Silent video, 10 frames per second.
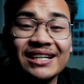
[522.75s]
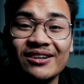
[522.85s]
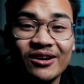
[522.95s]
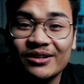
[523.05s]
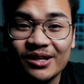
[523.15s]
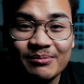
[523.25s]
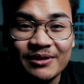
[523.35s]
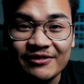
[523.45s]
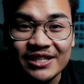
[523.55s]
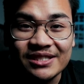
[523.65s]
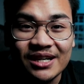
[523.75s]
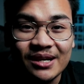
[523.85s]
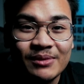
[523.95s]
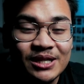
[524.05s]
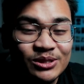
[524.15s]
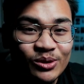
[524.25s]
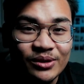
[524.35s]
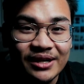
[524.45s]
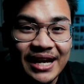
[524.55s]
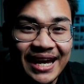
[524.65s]
Called her up on FaceTime, told
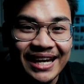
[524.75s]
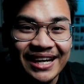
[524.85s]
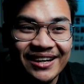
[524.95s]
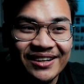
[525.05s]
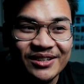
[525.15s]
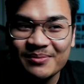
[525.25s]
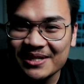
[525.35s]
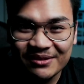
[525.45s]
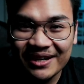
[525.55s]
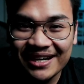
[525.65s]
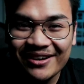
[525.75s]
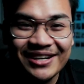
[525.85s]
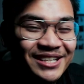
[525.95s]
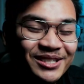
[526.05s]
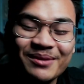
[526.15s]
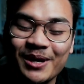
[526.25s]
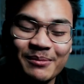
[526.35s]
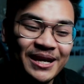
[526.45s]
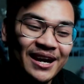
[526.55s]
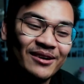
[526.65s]
her, hey, you busy right now? Can you come
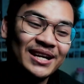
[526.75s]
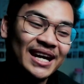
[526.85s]
help me out?